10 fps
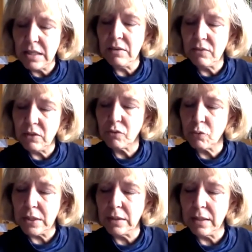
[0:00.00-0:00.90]
and this
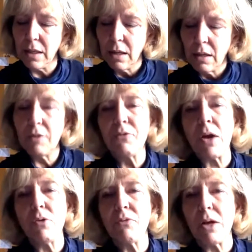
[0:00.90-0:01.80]
is really
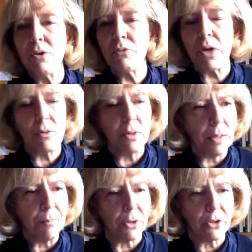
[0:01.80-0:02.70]
very very very